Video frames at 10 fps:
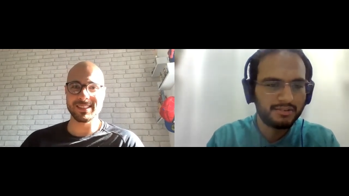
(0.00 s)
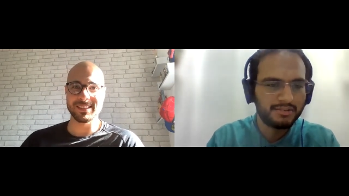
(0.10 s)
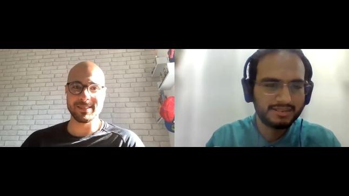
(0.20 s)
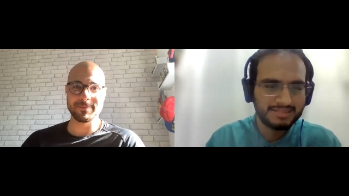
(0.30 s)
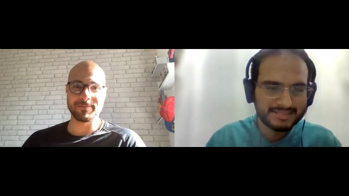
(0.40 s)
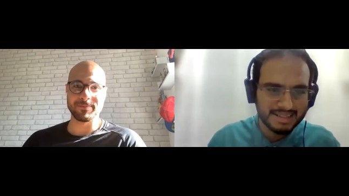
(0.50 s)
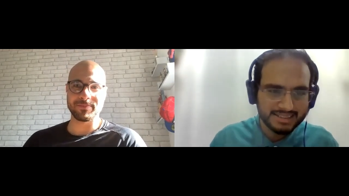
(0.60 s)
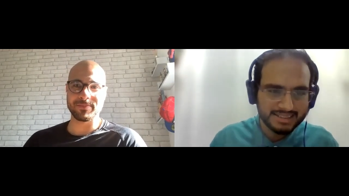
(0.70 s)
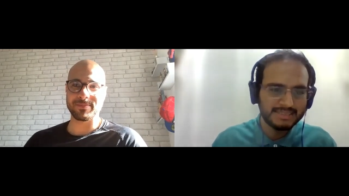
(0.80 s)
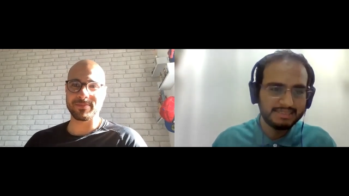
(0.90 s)

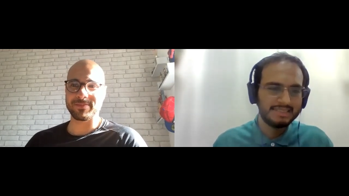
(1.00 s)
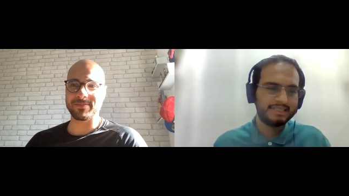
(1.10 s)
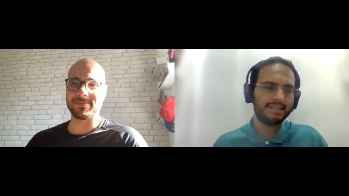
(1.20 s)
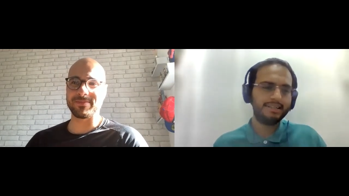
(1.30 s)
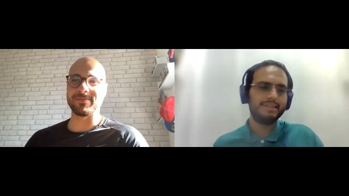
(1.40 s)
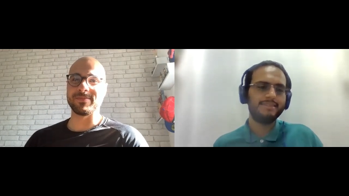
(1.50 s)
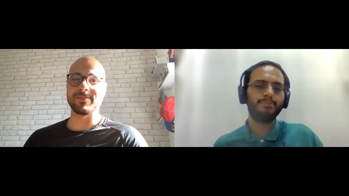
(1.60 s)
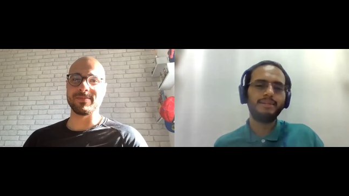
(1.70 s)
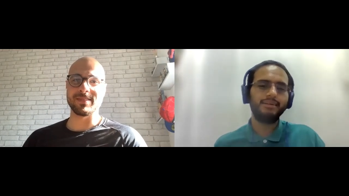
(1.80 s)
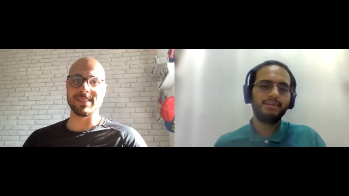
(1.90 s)
Speaker 1: conversation.
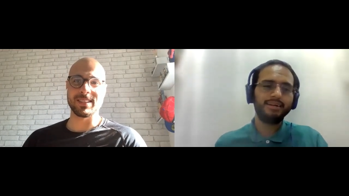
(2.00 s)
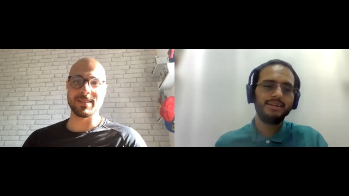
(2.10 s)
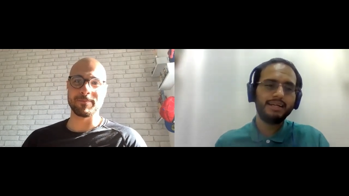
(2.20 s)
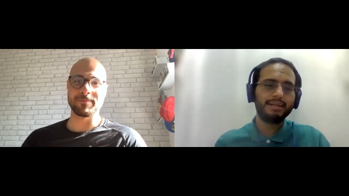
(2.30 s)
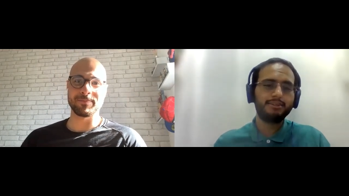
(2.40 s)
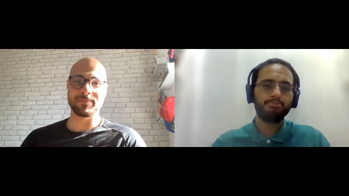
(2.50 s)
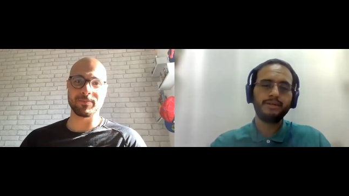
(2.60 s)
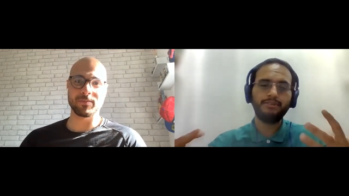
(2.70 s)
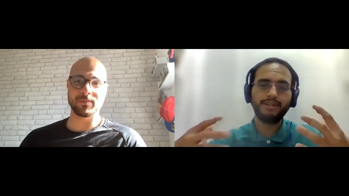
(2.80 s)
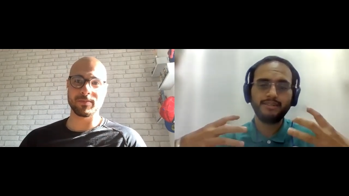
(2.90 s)
It's been a learning
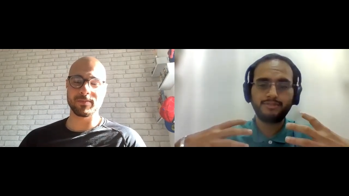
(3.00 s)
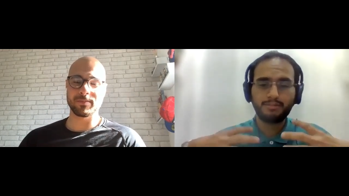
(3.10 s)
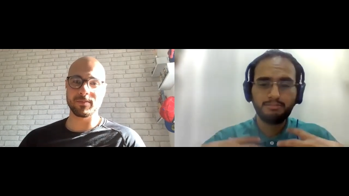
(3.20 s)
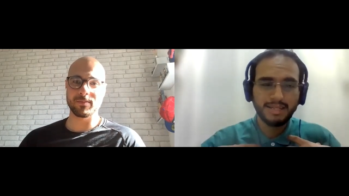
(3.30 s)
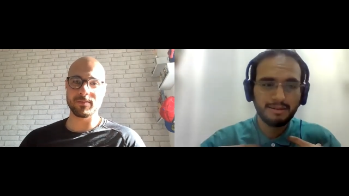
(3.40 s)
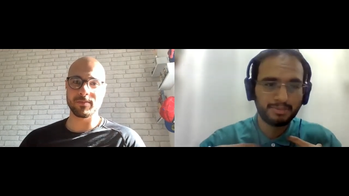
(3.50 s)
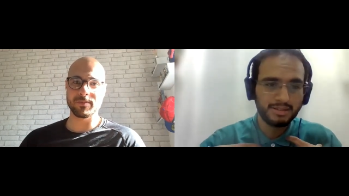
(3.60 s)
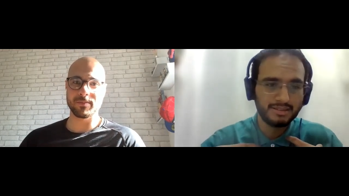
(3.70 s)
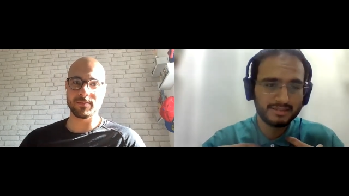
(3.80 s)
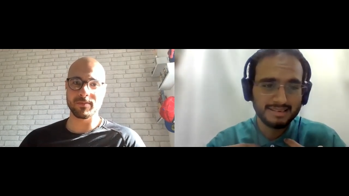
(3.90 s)
experience for me
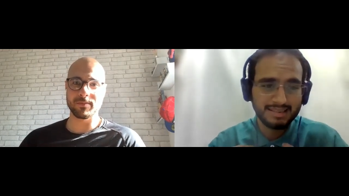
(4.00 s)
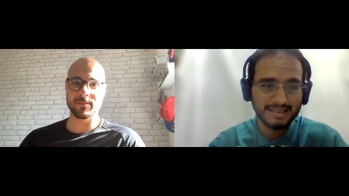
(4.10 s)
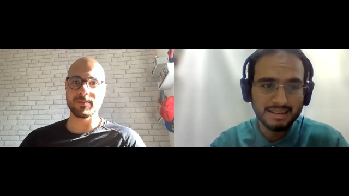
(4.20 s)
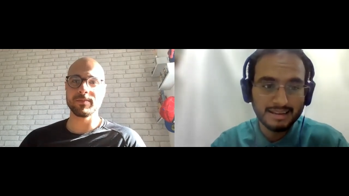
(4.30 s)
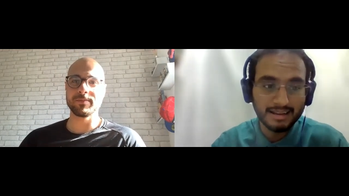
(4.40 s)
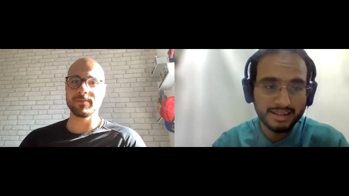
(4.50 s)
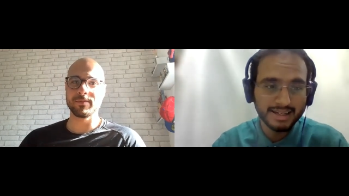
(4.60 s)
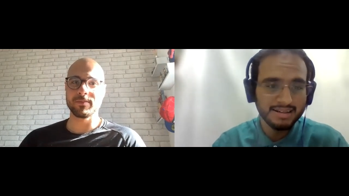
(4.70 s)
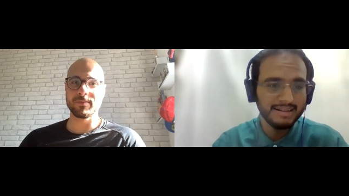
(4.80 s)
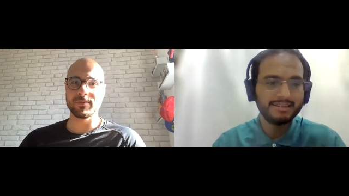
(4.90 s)

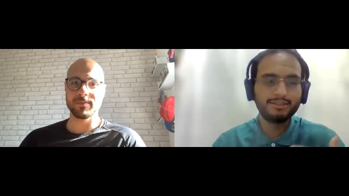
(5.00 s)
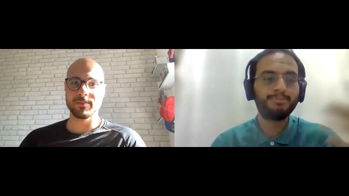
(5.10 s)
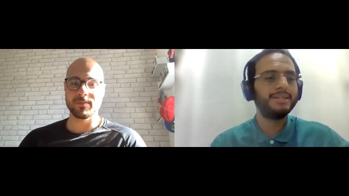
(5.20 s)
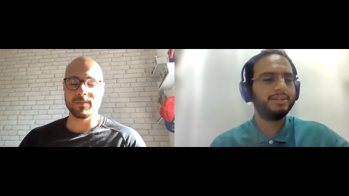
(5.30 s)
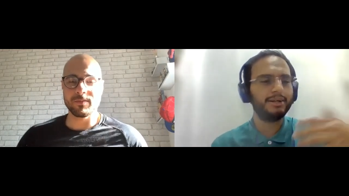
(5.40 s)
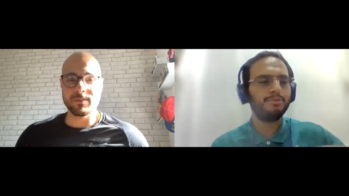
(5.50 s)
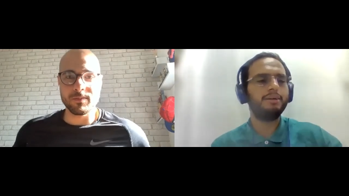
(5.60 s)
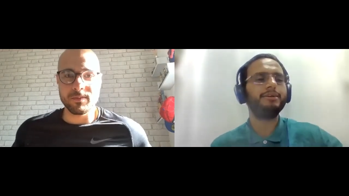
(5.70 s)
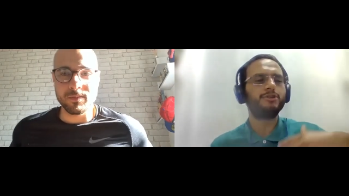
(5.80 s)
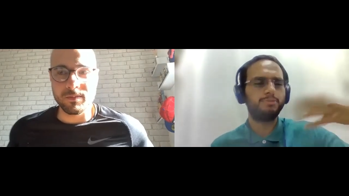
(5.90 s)
personally, especially
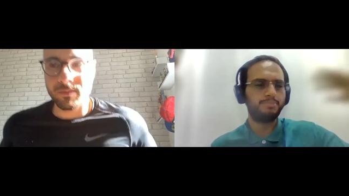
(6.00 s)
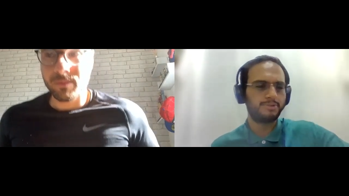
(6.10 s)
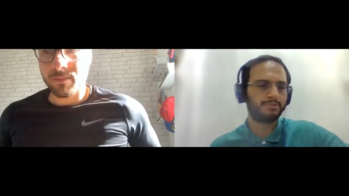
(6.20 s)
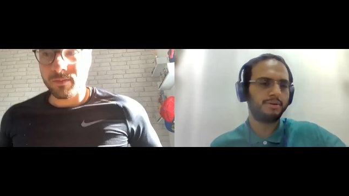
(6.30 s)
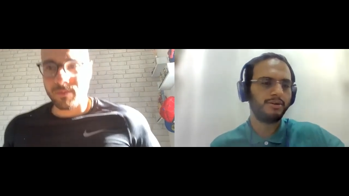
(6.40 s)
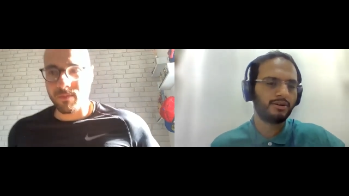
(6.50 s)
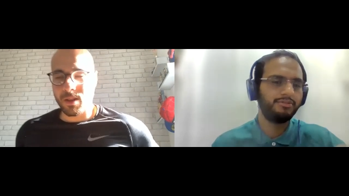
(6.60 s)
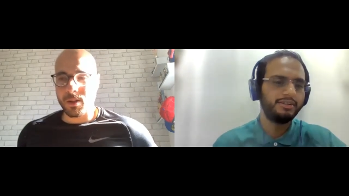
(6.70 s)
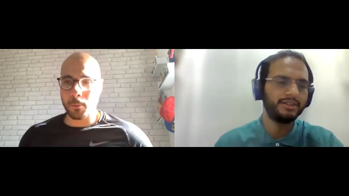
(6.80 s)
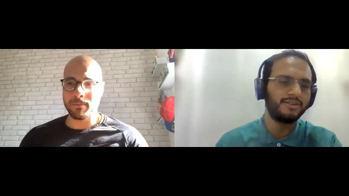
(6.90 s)
when we spoke
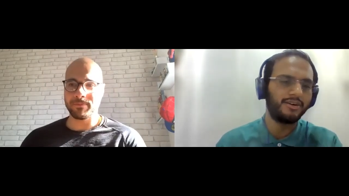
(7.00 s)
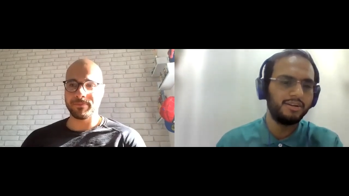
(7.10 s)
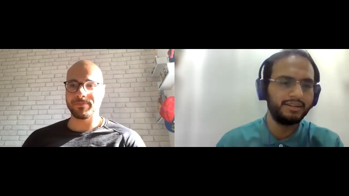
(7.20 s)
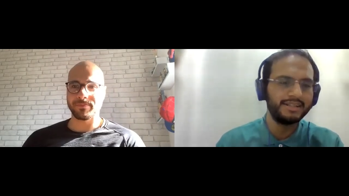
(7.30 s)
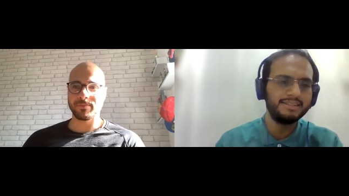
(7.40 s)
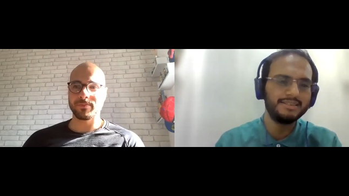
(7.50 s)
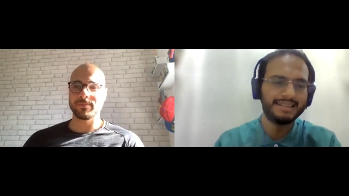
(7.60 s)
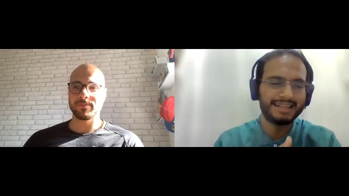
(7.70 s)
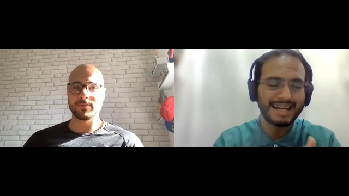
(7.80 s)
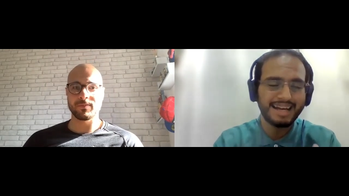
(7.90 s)
over the call the other
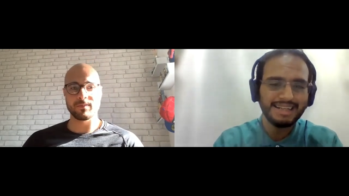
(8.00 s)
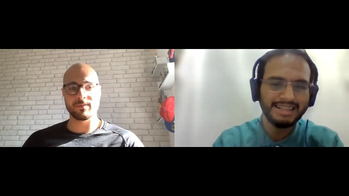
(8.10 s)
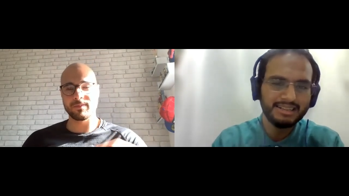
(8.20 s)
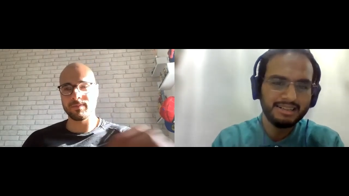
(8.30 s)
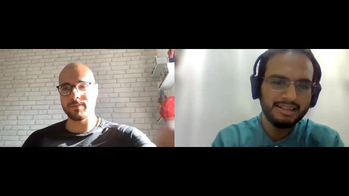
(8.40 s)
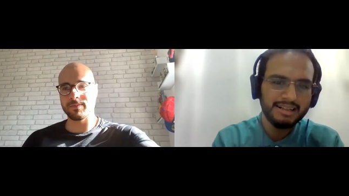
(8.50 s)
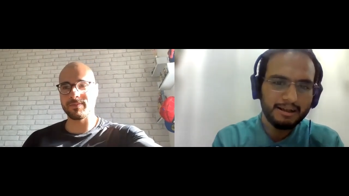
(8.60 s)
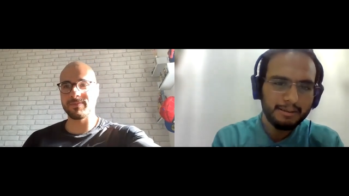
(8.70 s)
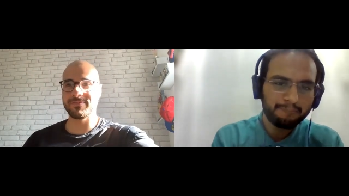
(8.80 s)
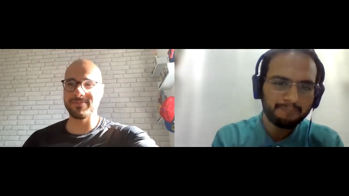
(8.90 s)
day.
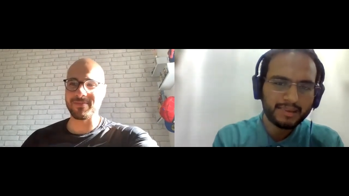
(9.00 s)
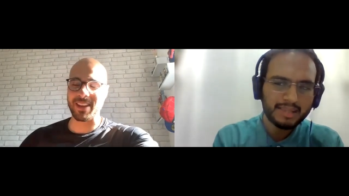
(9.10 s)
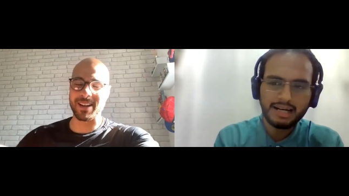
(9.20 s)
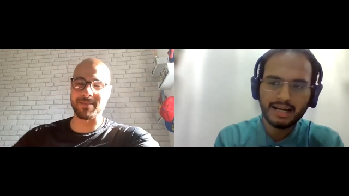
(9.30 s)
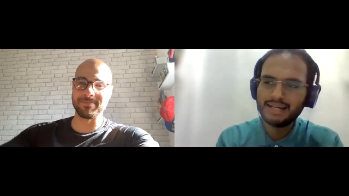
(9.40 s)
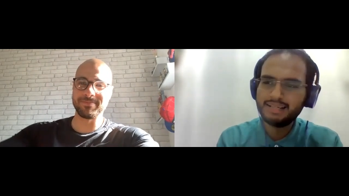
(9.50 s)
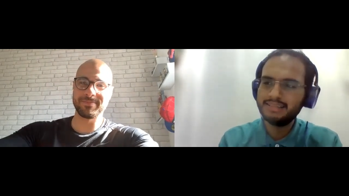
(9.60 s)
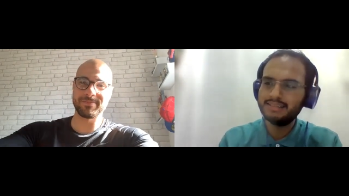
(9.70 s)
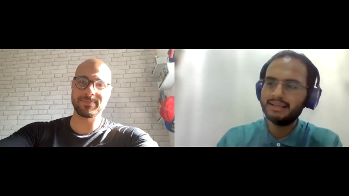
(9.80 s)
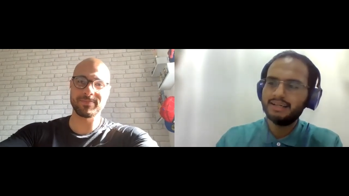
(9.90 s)
Yeah.
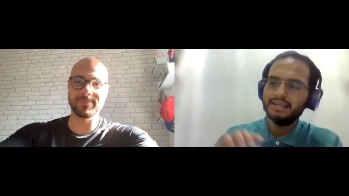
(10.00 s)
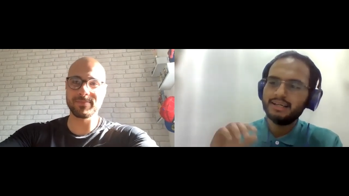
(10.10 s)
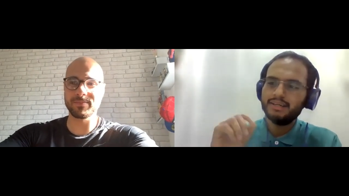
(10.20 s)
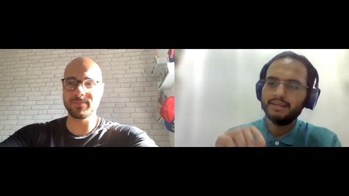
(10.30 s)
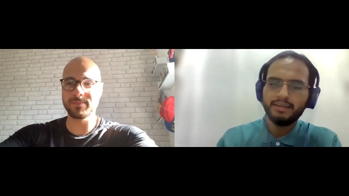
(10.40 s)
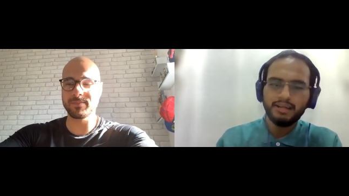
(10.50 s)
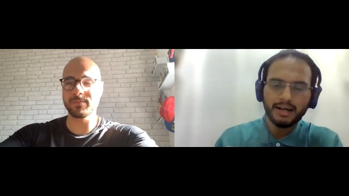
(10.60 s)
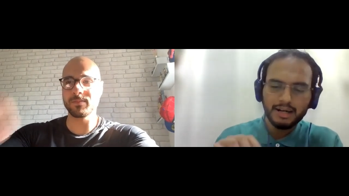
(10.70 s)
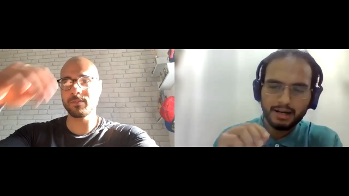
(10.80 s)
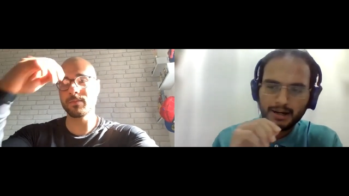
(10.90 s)
And
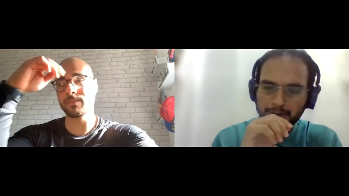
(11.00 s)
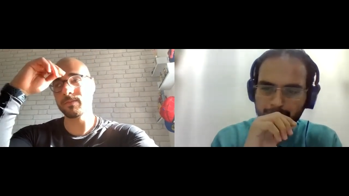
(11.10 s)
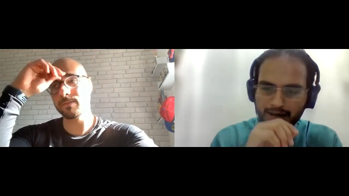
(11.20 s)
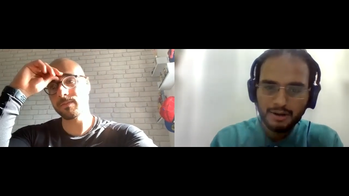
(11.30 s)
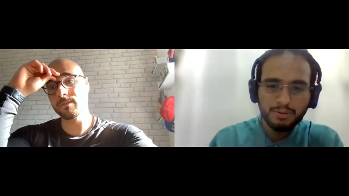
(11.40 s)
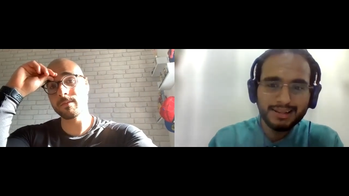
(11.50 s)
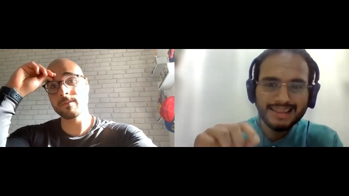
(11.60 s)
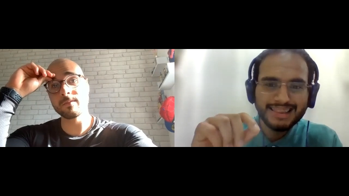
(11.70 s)
um, I will